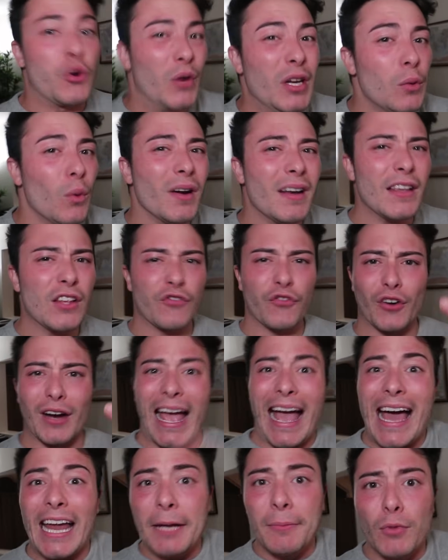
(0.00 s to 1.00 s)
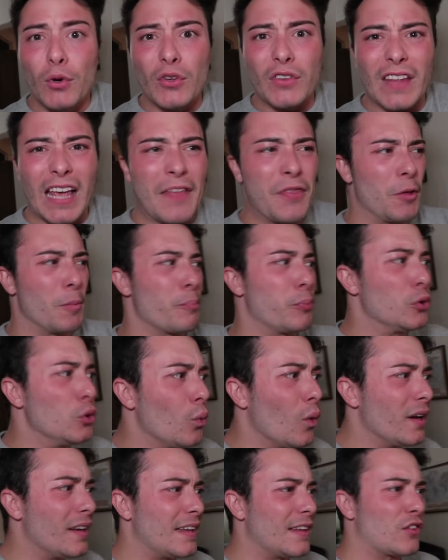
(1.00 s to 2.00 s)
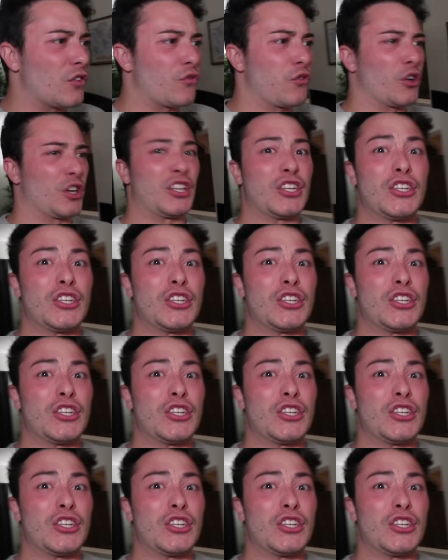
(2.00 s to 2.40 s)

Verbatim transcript: The green one is for animals and the blue one is for